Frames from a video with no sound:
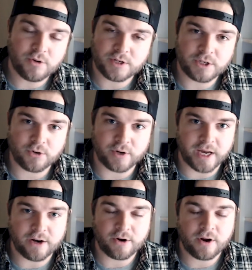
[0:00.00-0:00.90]
as a
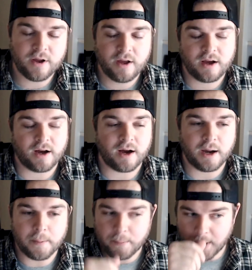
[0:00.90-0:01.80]
creator.
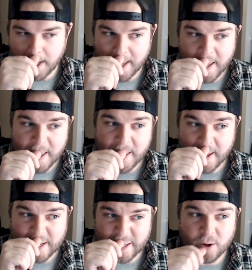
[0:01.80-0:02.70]
But
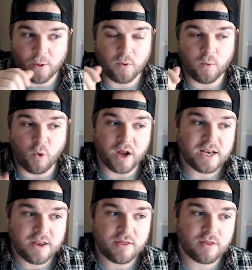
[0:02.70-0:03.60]
you know,
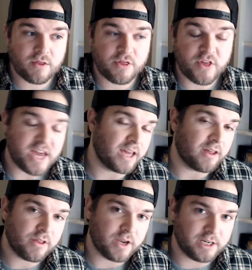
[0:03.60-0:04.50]
one
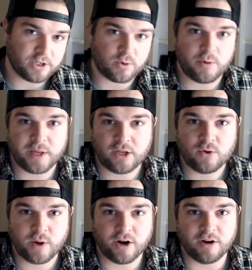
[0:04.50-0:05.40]
thing that I just want to make you
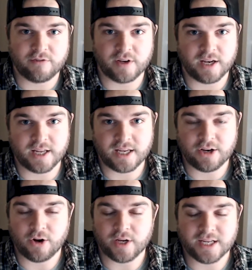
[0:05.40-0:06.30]
aware of, and you
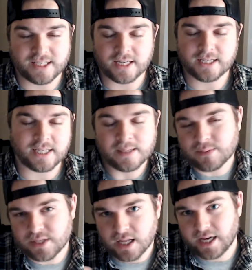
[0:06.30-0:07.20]
know, it
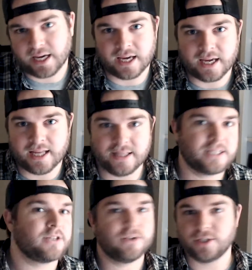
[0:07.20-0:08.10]
seems like in
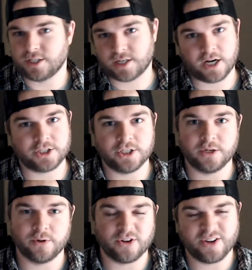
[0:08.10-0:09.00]
this little discussion
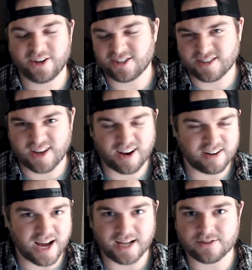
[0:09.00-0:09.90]
that we're doing here, is this kind of
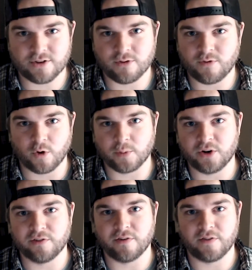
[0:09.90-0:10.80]
not so
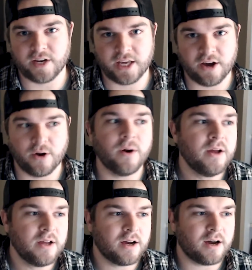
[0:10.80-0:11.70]
formal of a video.
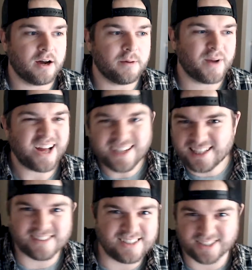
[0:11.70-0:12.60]
I like
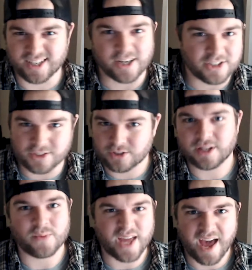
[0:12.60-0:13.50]
these discussions
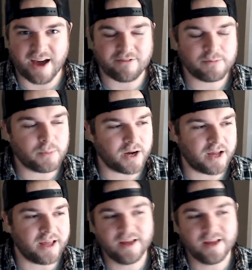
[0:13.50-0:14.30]
that we have, but